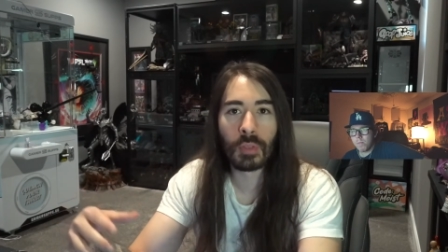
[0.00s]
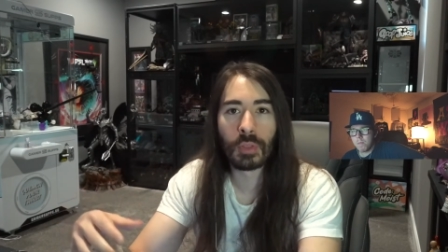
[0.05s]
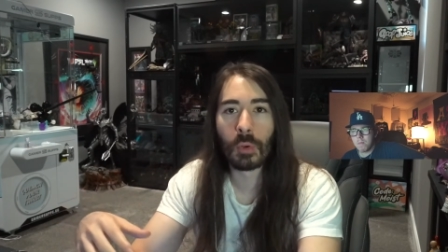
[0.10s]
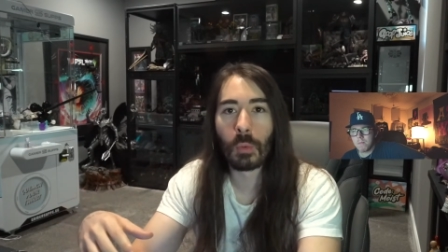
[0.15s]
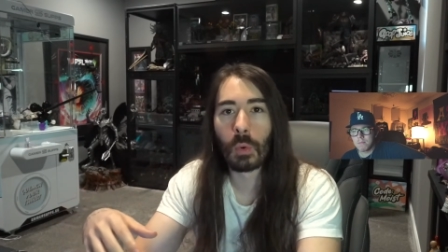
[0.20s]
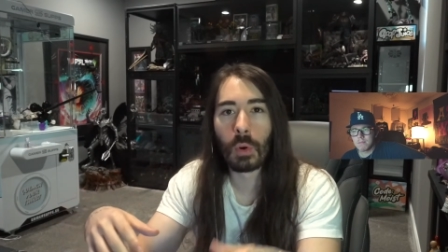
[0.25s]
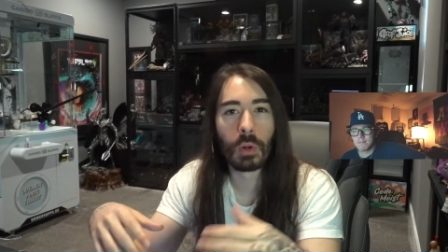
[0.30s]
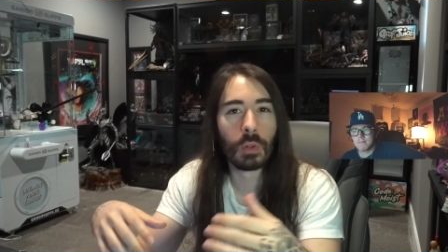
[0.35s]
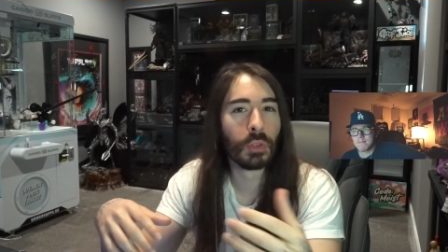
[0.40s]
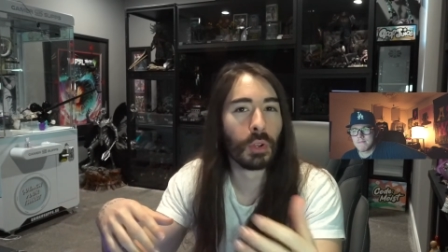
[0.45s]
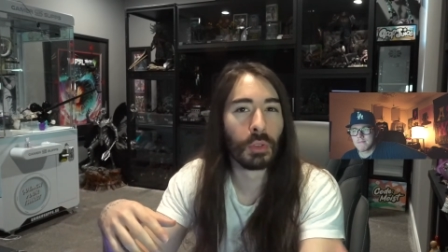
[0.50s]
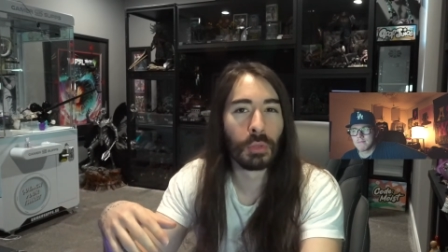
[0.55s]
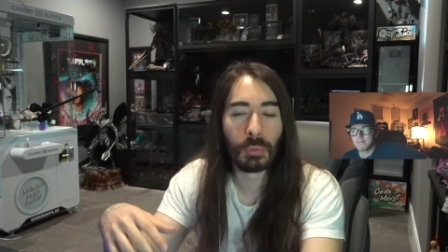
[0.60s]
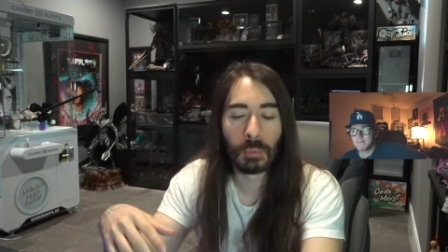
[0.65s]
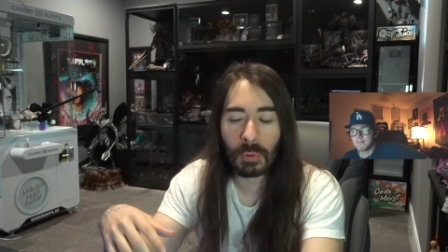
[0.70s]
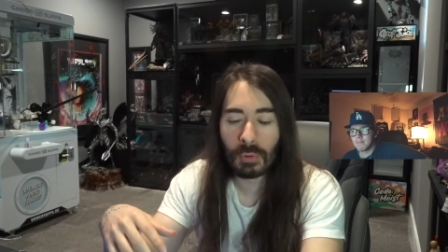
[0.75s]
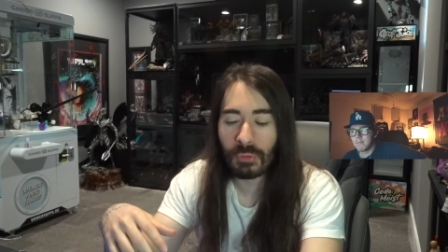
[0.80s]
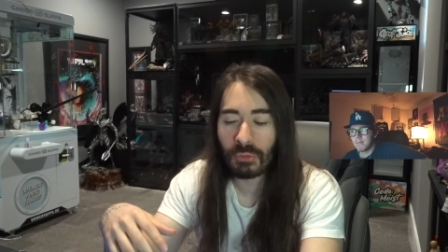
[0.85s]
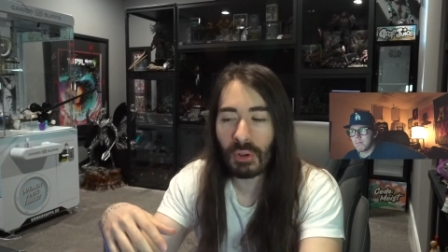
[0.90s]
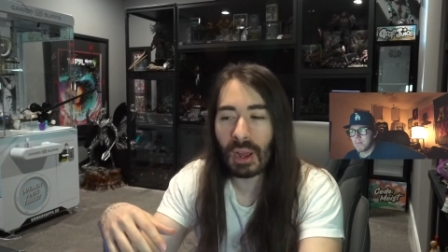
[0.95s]
the world or
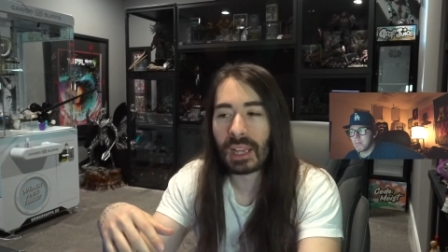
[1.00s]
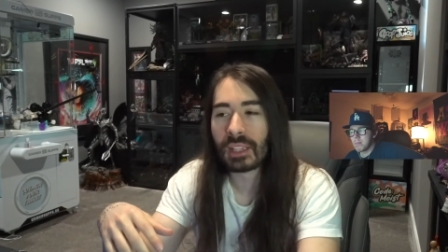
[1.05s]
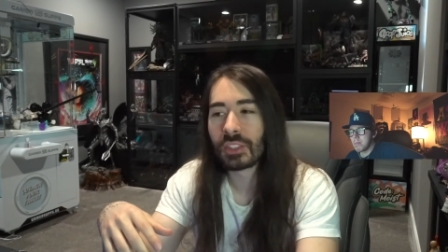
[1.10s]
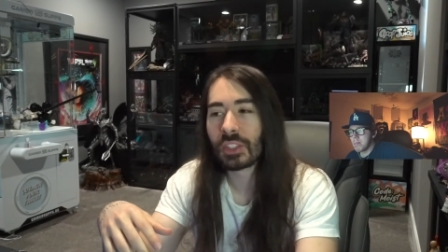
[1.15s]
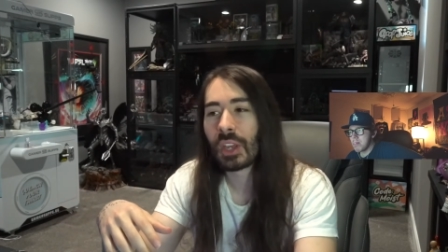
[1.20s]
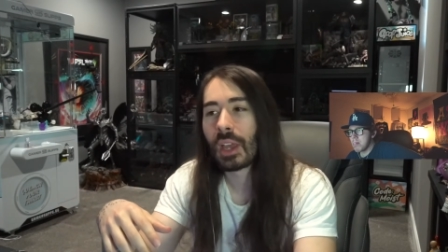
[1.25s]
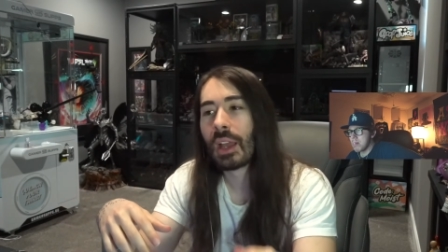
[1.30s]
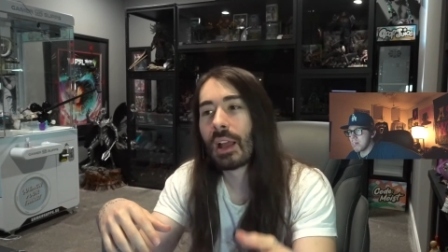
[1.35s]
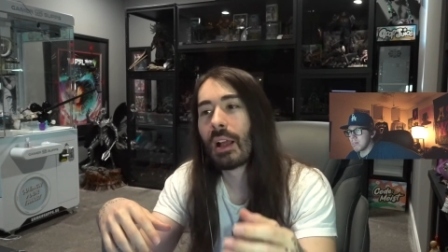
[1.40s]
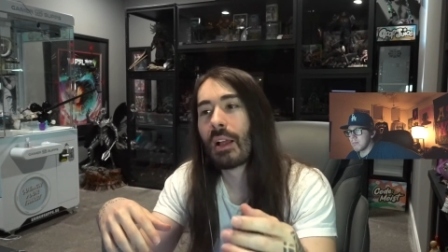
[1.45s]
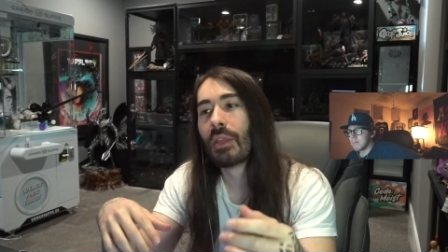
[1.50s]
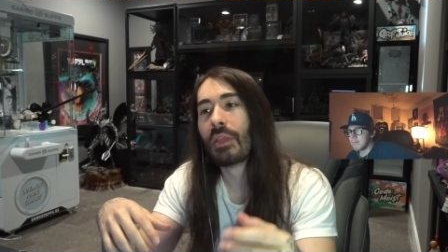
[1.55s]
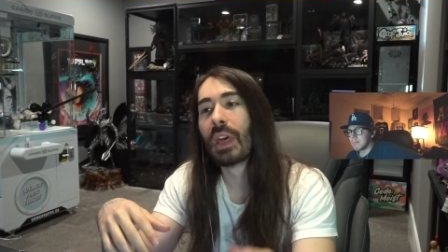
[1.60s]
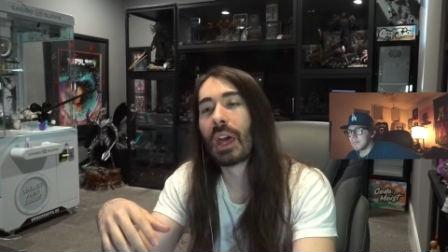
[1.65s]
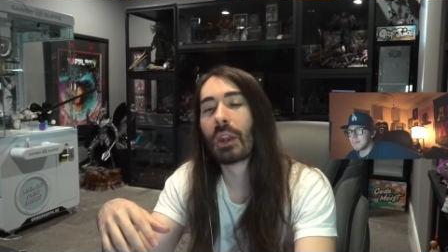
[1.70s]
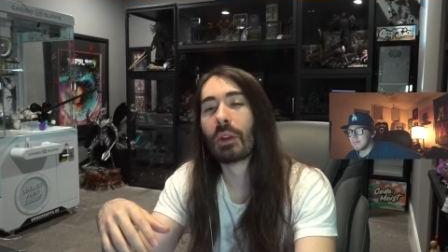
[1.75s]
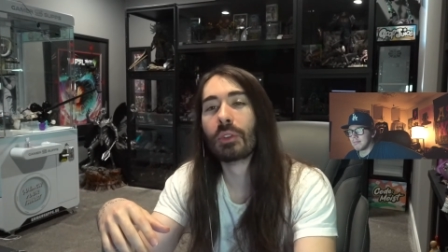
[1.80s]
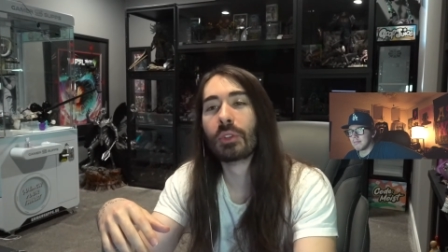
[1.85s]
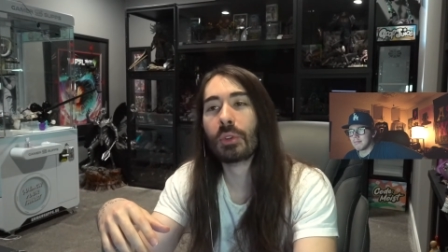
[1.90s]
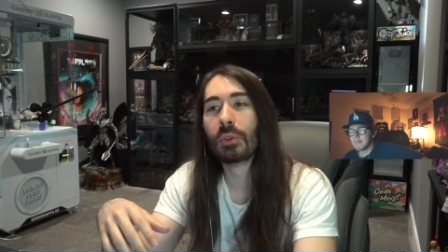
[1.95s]
through fights
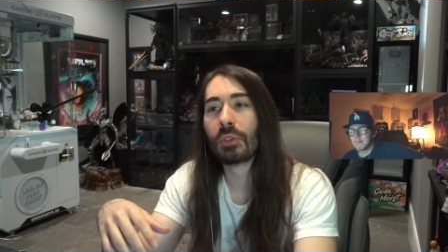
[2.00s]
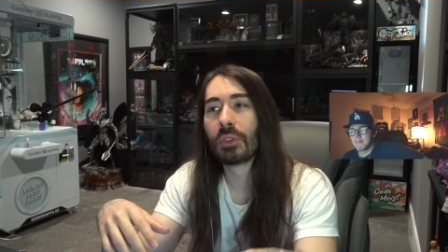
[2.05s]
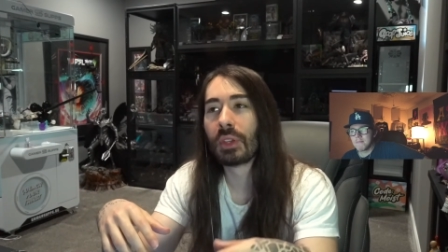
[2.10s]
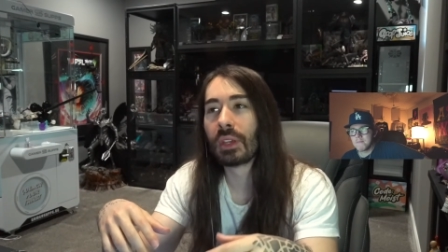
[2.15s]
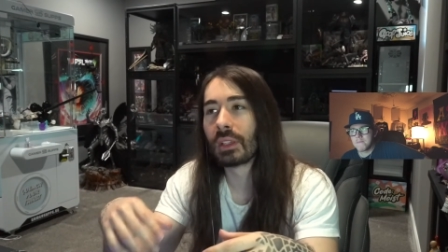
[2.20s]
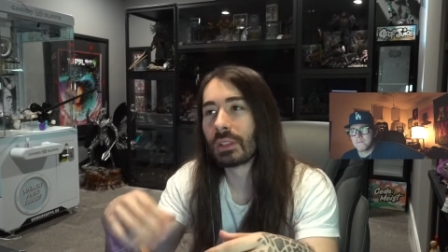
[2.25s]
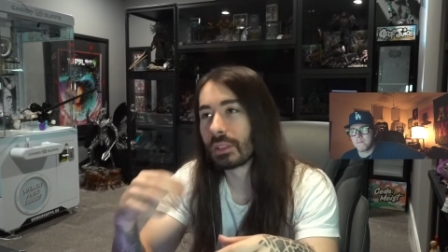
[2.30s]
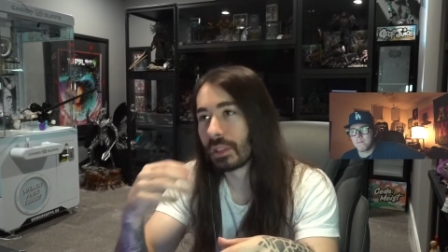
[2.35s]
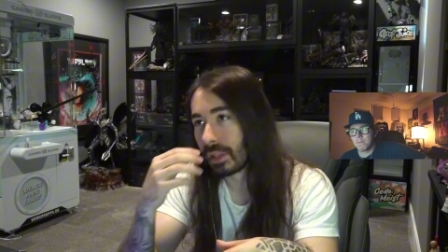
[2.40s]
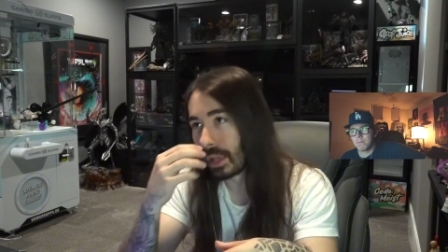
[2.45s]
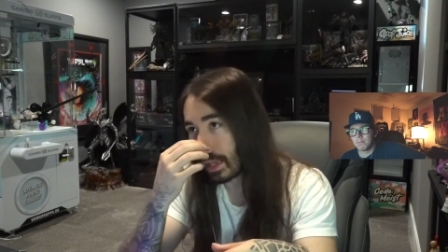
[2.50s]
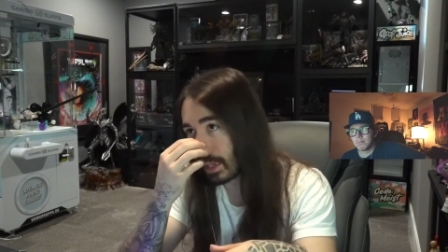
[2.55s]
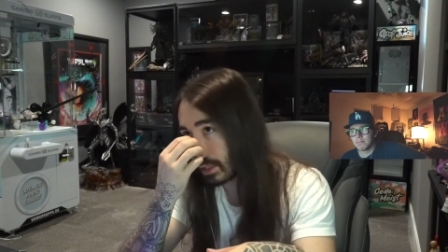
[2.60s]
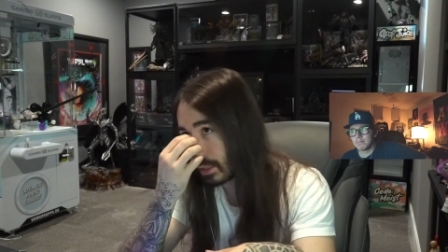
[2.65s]
that'll do things like